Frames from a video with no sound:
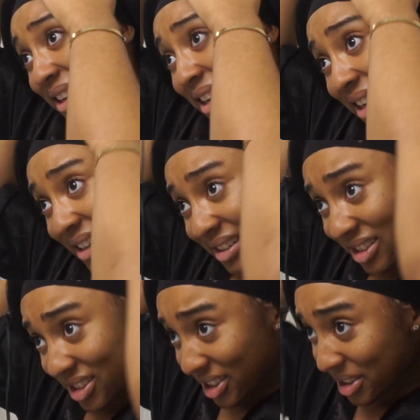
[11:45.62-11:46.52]
I
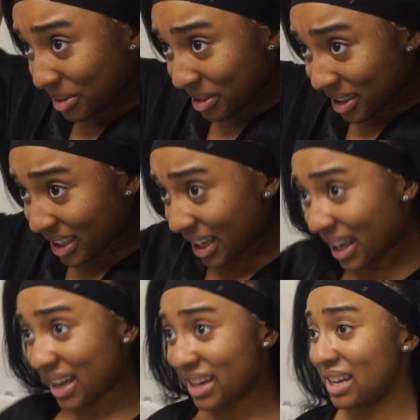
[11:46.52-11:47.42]
genuinely
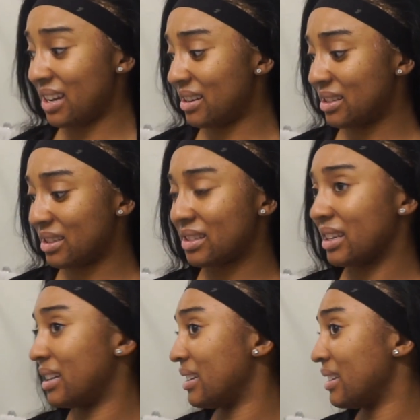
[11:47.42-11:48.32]
cannot
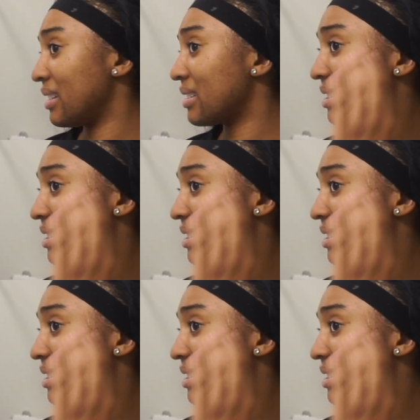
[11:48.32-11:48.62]
stand it.